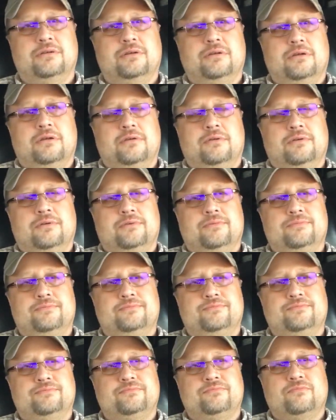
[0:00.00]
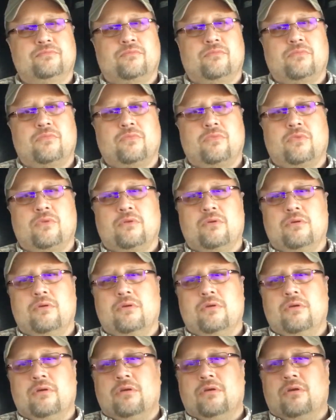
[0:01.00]

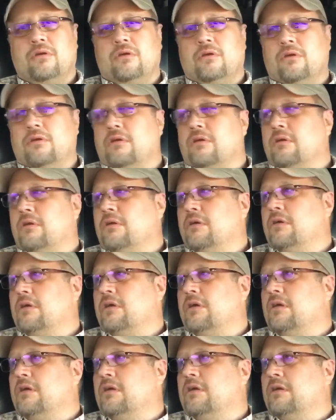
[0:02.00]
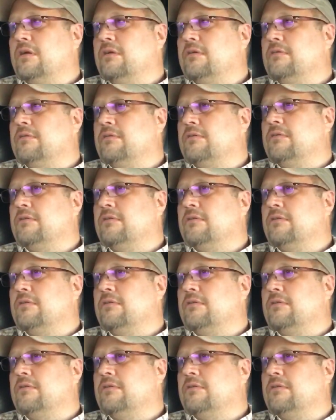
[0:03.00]
(silence)